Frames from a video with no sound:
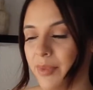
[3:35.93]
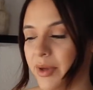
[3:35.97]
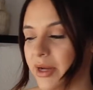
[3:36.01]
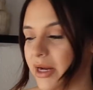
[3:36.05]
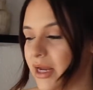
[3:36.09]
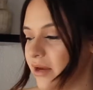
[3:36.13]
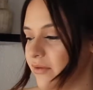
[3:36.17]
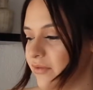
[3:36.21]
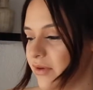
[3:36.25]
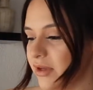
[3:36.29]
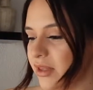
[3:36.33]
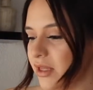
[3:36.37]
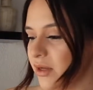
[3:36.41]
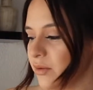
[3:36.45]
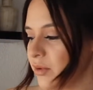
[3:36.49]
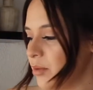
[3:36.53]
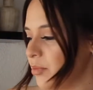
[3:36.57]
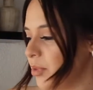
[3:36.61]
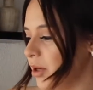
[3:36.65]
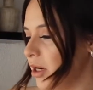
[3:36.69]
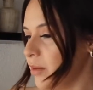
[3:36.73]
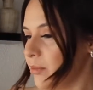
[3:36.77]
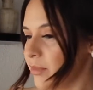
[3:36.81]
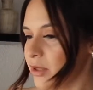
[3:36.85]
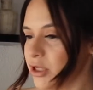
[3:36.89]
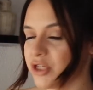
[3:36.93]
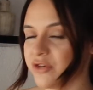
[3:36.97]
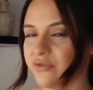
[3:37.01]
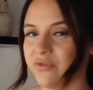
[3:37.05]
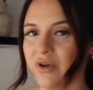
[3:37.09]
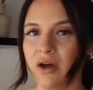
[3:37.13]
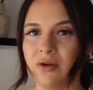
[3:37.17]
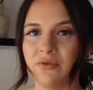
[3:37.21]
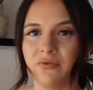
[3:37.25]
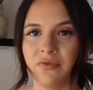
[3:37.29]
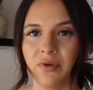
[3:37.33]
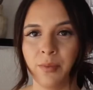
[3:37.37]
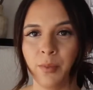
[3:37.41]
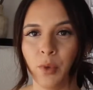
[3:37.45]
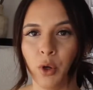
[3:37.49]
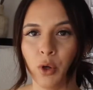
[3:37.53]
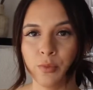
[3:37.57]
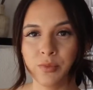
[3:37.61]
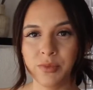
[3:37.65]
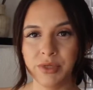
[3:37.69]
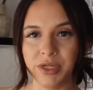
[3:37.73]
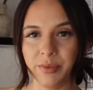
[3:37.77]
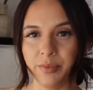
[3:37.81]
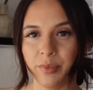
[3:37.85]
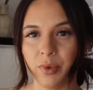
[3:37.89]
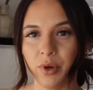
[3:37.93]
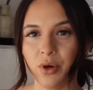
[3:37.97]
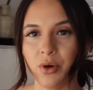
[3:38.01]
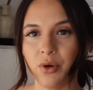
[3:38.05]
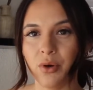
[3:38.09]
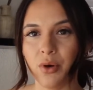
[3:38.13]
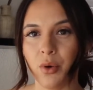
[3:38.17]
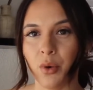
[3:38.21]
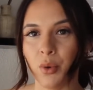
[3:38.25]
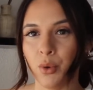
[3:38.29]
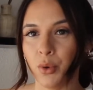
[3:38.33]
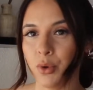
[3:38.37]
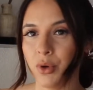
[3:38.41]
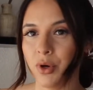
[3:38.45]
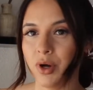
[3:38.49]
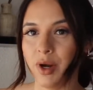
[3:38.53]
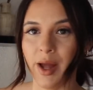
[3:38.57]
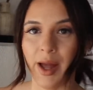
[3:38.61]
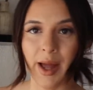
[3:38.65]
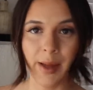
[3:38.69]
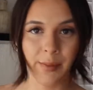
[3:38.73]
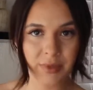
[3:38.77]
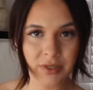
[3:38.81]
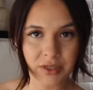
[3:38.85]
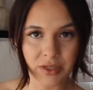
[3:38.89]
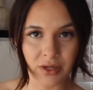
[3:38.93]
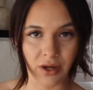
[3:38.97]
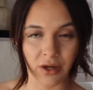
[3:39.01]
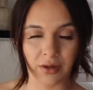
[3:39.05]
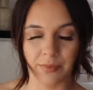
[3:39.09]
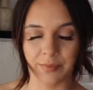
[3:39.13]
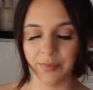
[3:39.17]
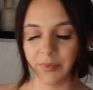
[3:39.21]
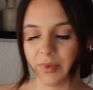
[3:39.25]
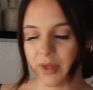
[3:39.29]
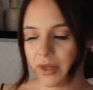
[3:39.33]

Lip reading: but everything we pretty much found from Home Depot or Amazon.